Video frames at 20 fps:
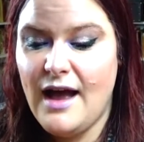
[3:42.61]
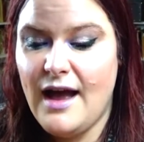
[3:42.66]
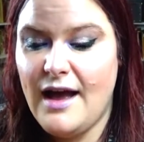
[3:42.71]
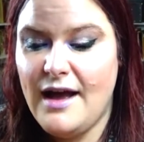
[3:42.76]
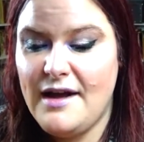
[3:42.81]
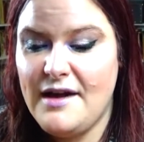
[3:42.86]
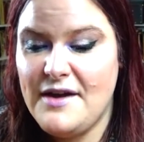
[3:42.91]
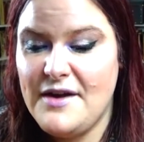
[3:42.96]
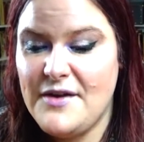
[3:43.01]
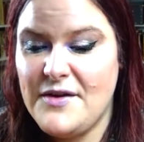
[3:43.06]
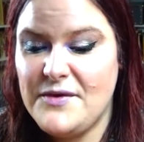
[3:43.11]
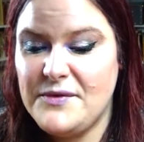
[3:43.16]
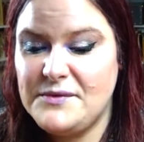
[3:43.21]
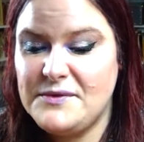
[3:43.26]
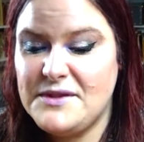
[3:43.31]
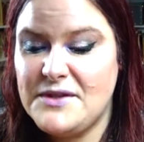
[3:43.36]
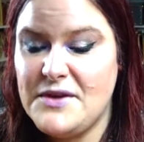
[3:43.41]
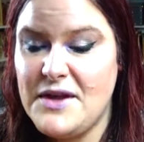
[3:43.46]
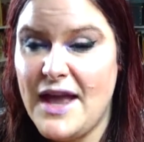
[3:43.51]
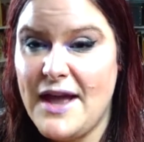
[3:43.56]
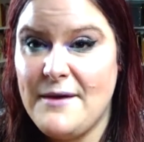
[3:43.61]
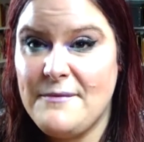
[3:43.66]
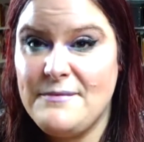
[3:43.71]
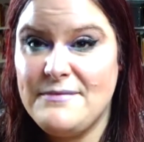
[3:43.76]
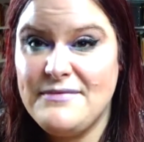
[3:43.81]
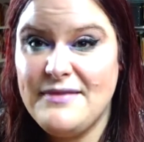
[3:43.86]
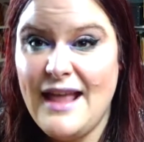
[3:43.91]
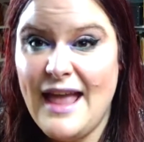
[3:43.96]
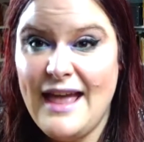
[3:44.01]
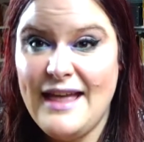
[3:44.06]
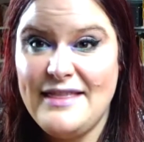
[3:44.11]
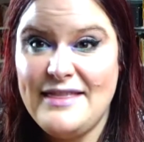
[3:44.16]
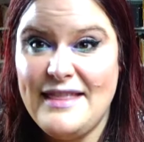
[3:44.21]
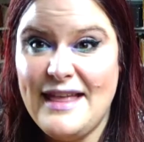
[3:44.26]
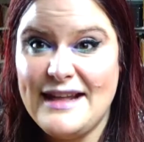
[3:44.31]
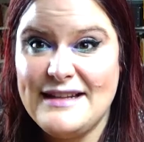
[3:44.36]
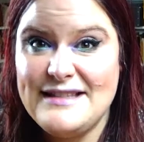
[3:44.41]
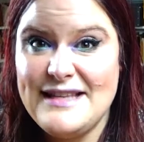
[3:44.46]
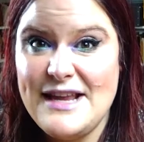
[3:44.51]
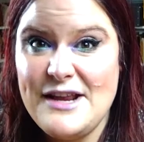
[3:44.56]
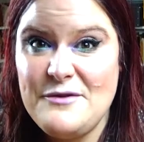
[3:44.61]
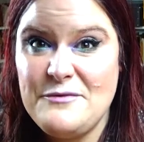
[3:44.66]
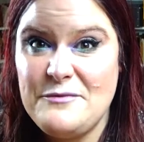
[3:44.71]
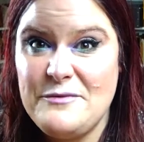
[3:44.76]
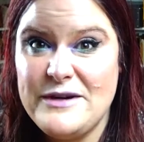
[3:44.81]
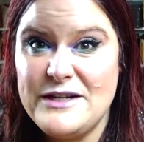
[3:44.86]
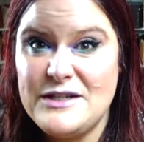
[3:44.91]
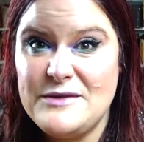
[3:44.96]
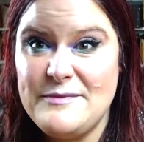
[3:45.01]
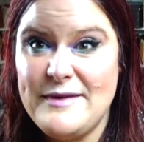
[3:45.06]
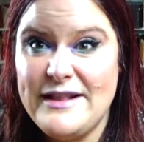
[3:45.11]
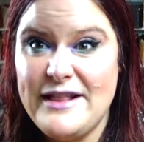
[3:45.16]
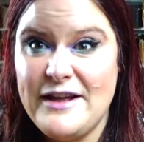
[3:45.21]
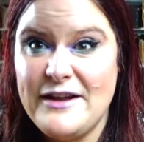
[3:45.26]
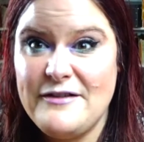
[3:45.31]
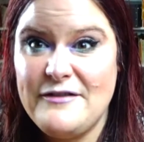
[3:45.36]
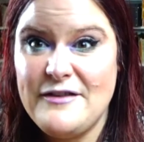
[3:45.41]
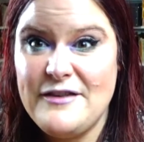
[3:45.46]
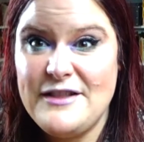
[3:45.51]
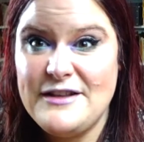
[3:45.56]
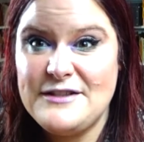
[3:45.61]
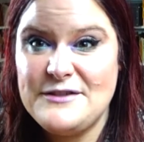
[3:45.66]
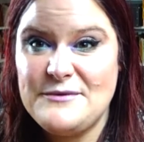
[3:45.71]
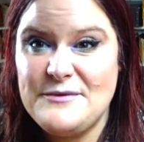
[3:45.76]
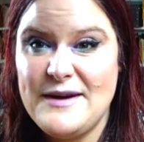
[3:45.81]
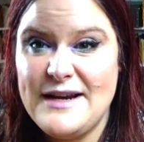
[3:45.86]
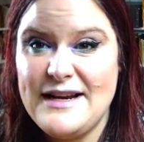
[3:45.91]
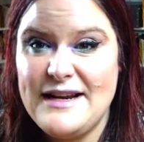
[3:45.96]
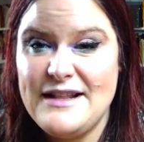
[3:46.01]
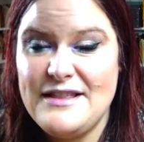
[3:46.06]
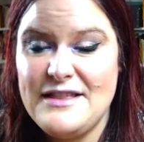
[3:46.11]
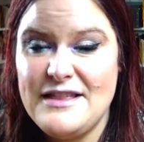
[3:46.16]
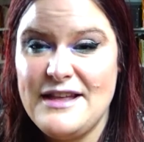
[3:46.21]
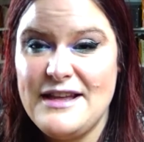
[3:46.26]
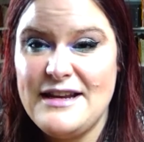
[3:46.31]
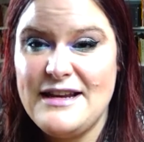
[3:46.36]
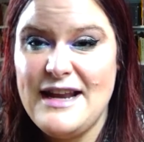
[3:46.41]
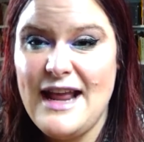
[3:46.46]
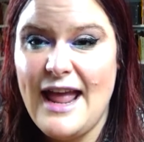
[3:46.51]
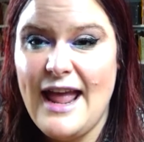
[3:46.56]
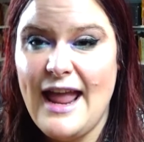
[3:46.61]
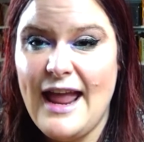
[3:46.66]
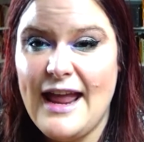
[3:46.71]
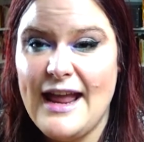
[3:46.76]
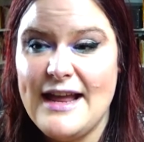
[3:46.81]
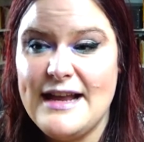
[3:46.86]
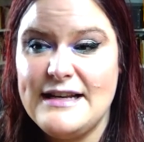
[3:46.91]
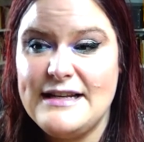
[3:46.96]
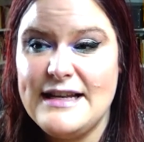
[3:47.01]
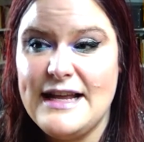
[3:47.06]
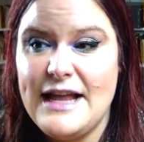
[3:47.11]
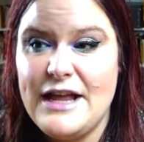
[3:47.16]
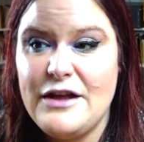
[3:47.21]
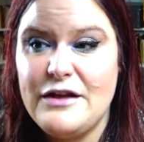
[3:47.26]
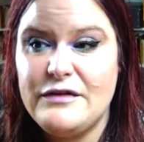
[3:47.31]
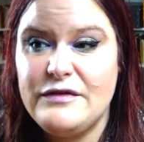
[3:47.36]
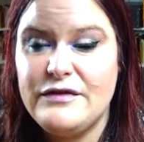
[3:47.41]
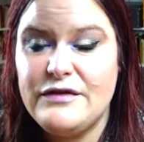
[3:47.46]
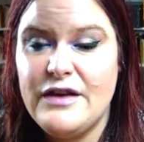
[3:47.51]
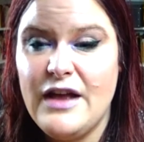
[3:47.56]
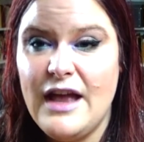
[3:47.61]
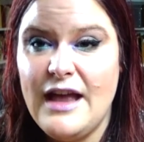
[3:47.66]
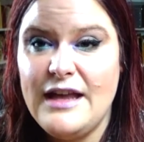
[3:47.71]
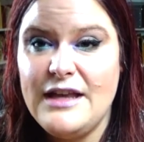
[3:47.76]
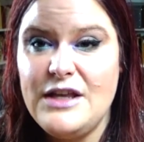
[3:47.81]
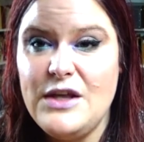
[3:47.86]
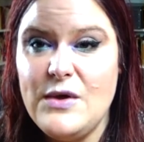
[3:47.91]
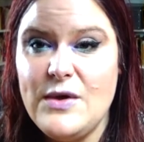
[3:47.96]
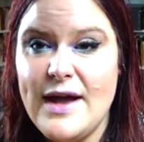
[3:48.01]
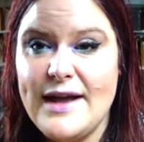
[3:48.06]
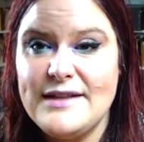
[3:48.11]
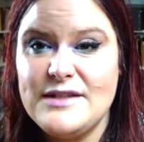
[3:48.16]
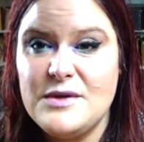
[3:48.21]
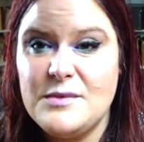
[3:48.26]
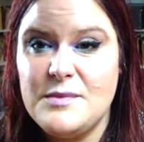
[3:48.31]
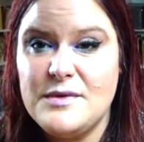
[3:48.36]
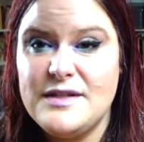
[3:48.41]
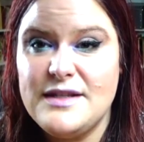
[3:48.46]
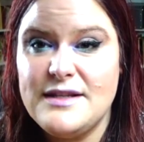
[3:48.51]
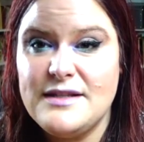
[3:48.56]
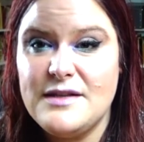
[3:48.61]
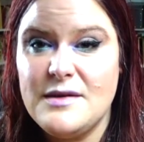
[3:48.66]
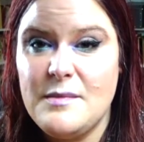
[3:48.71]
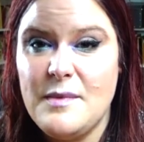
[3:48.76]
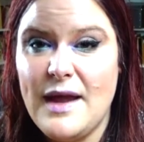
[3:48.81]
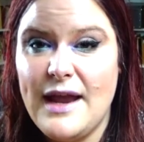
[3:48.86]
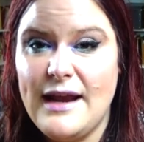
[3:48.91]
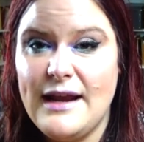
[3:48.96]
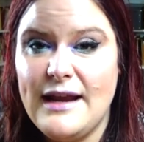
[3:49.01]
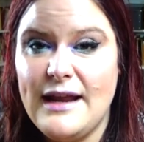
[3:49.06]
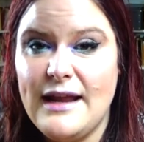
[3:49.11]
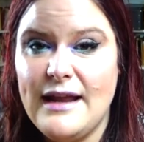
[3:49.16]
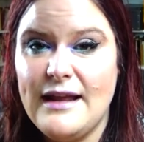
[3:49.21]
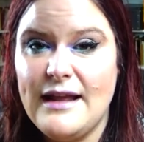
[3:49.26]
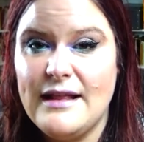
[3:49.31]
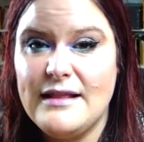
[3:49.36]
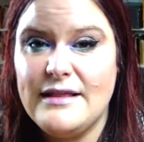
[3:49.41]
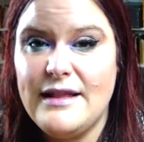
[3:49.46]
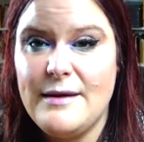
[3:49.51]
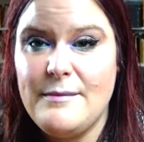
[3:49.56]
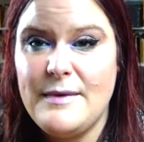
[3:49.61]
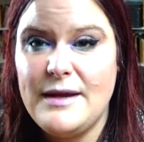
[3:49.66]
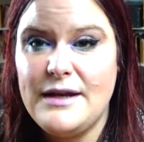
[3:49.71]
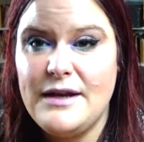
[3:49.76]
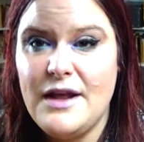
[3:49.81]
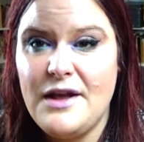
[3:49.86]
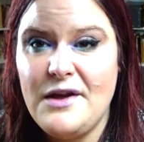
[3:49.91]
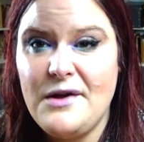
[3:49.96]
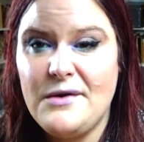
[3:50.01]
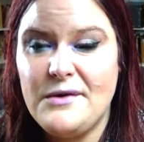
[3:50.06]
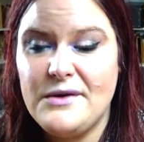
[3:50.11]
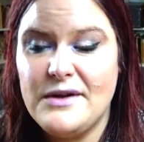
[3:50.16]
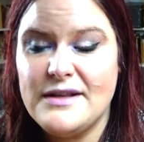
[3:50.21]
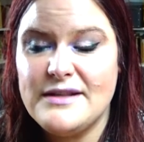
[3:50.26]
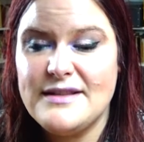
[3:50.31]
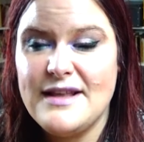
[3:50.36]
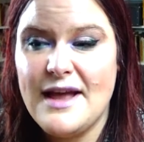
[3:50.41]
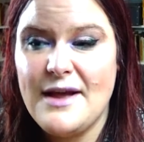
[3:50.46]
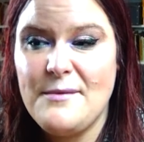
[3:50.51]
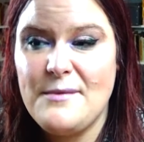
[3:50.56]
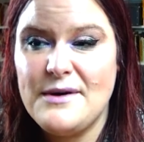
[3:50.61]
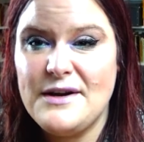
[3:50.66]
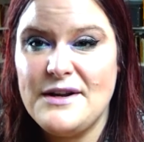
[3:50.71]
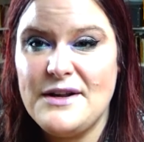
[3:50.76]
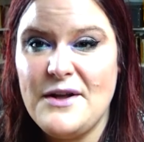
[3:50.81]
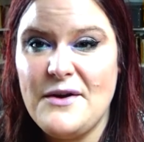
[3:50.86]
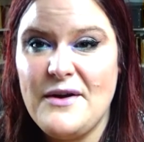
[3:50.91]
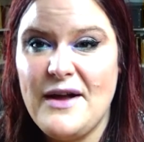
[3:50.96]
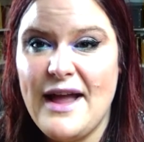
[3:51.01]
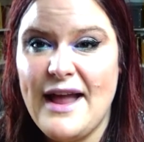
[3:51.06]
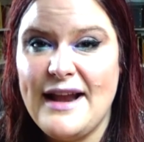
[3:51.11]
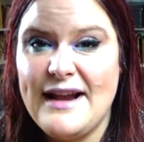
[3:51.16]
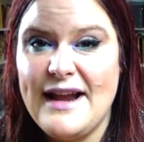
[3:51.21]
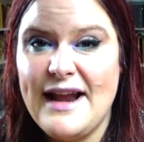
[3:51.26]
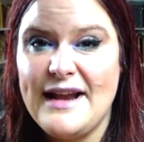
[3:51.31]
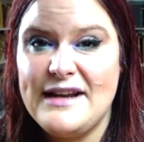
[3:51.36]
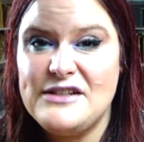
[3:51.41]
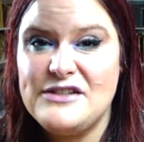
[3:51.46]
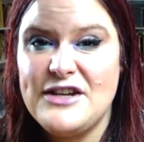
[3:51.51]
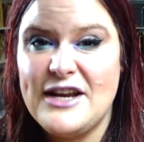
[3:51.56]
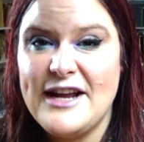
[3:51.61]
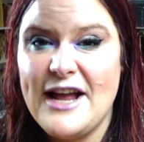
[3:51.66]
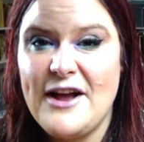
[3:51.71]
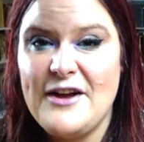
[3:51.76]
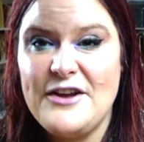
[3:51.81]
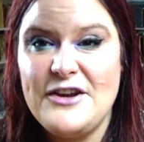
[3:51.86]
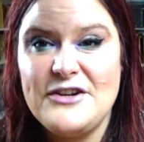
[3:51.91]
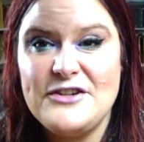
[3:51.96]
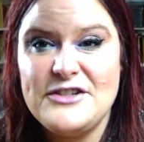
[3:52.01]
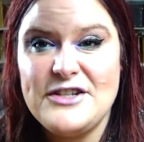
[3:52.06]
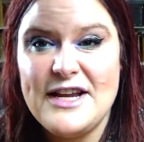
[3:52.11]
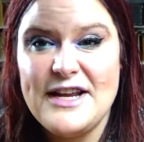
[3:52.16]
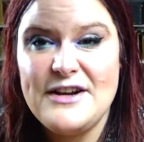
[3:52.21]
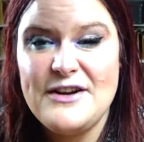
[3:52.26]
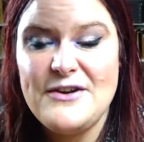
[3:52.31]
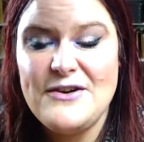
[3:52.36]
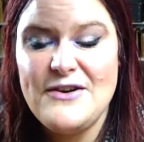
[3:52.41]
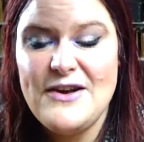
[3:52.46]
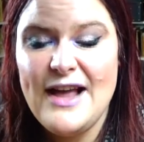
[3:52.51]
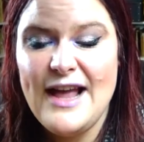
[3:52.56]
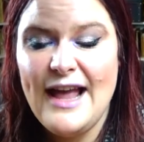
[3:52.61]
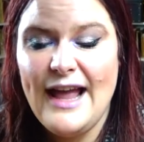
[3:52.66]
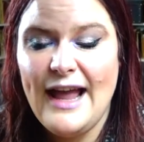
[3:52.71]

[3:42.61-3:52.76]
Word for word: Uh, so yeah, that's it. Wish me luck for this readathon. And if you guys are participating, let me know because I want to go ahead and check out your channel.